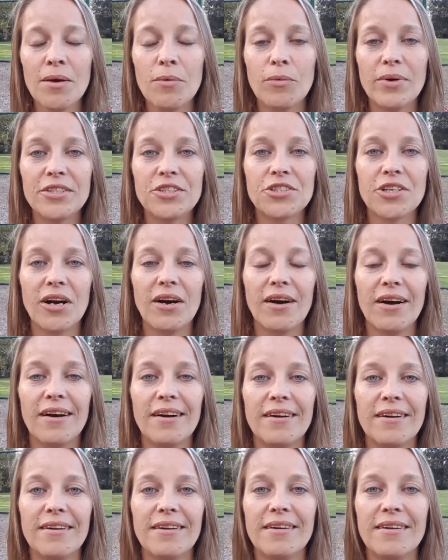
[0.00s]
which
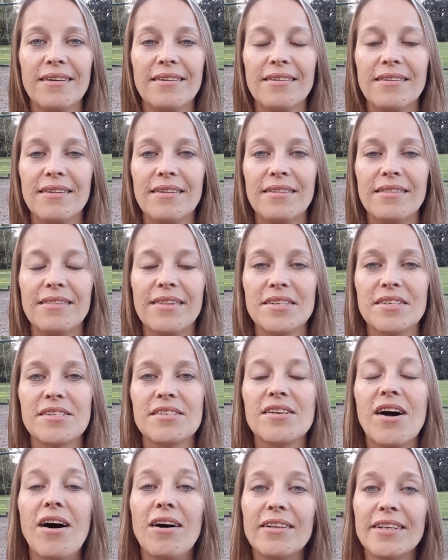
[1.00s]
are the
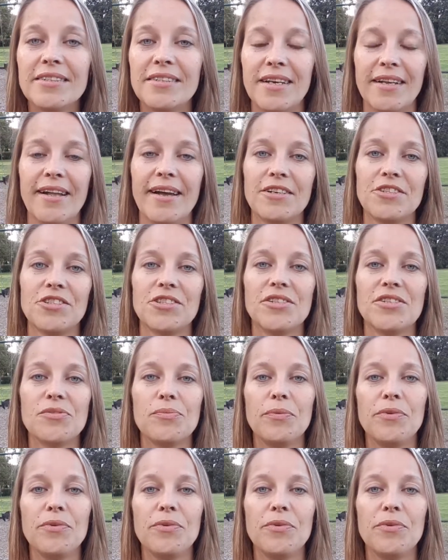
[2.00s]
solid connections.